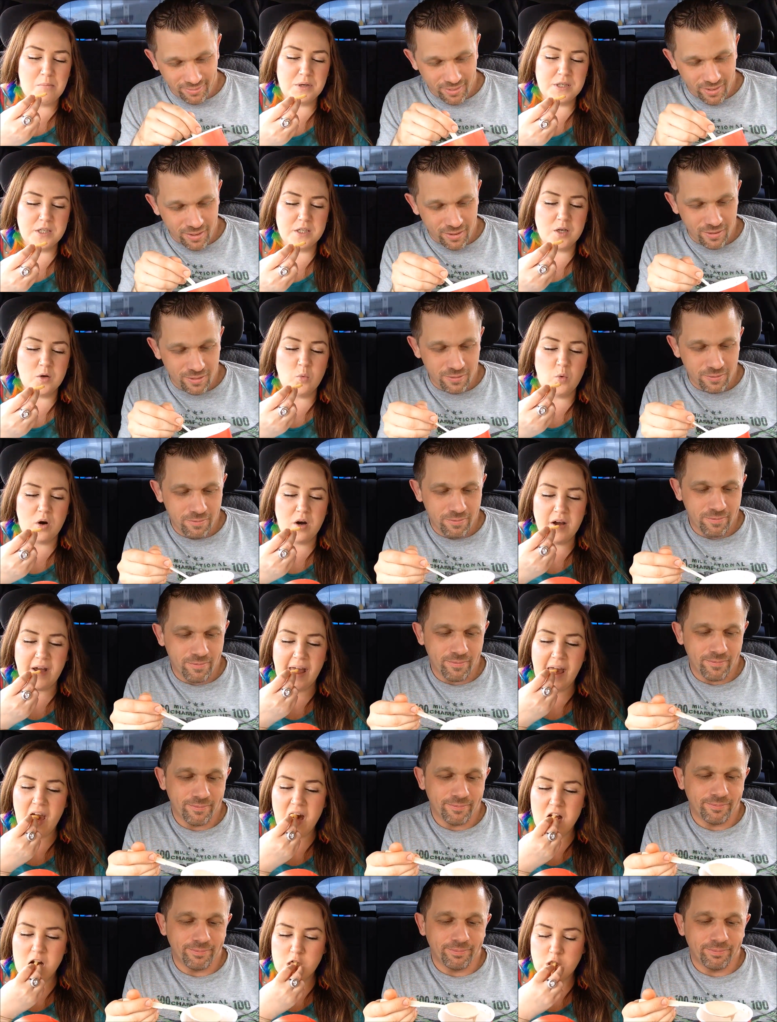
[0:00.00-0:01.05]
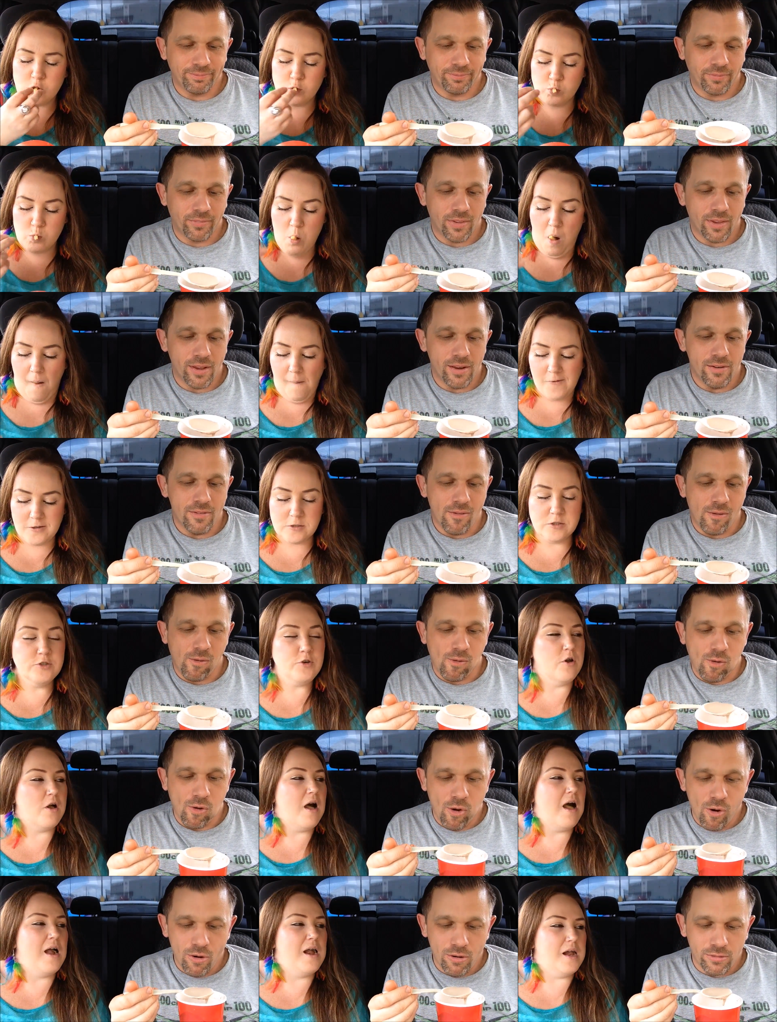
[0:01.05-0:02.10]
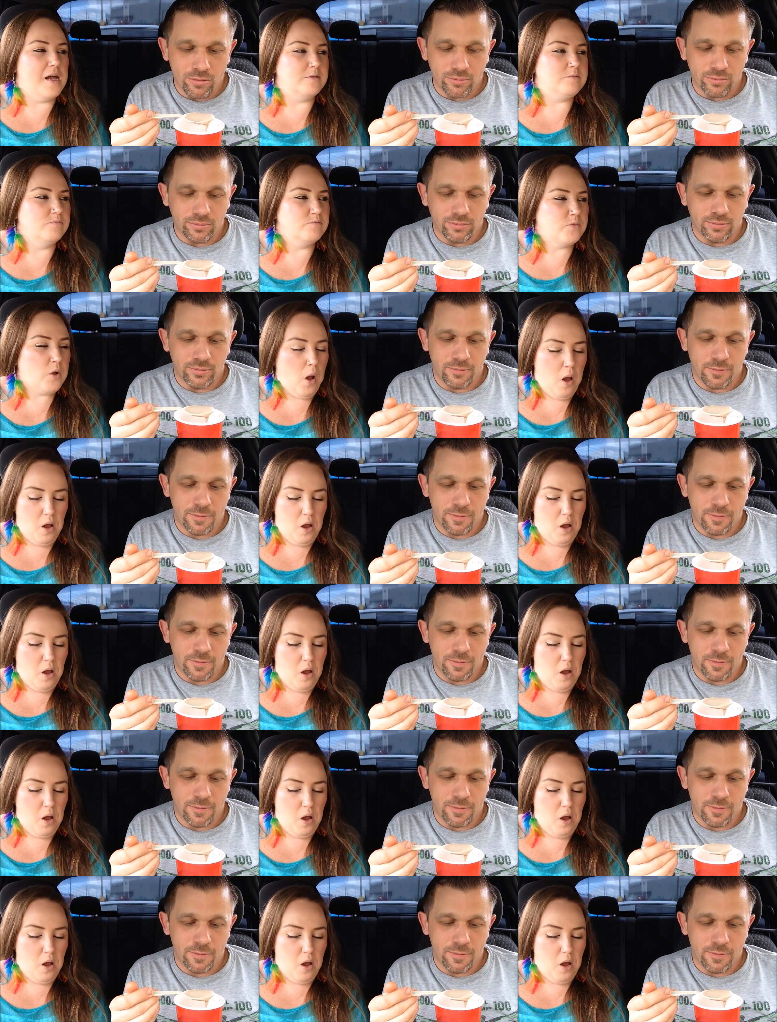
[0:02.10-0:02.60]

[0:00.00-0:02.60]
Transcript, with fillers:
Speaker 1: But you know why? You're hot,